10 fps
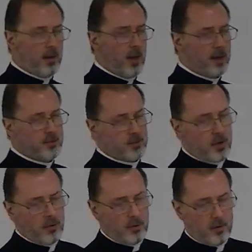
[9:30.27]
And
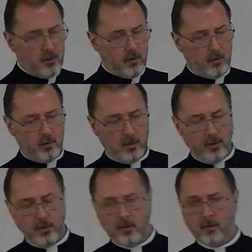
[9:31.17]
so
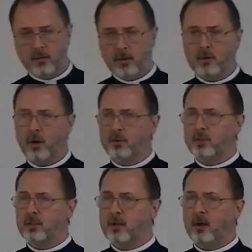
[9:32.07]
the
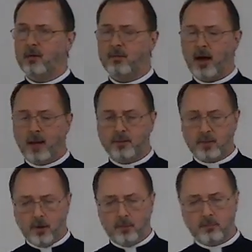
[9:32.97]
notion of
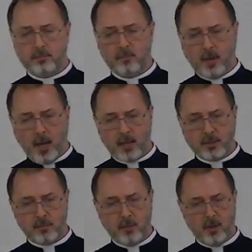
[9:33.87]
Adam
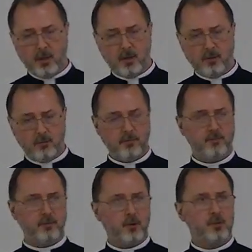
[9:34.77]
as being
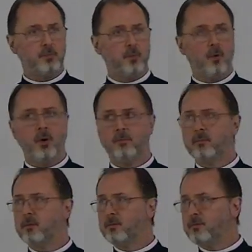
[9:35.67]
firstborn,
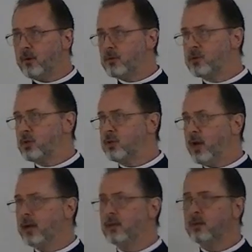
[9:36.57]
the first
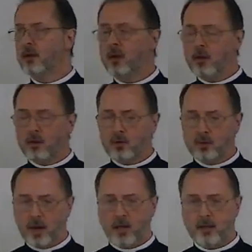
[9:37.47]
created,
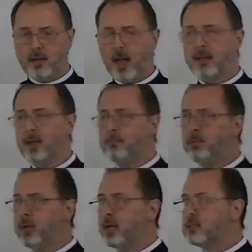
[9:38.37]
created and then
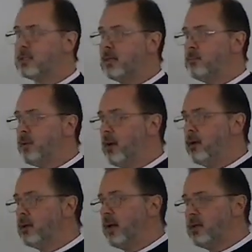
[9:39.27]
placed in
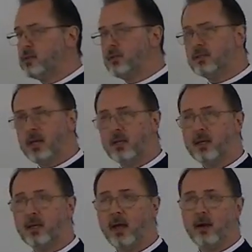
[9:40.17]
paradise to
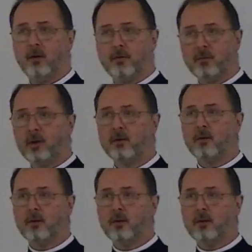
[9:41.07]
take care of it.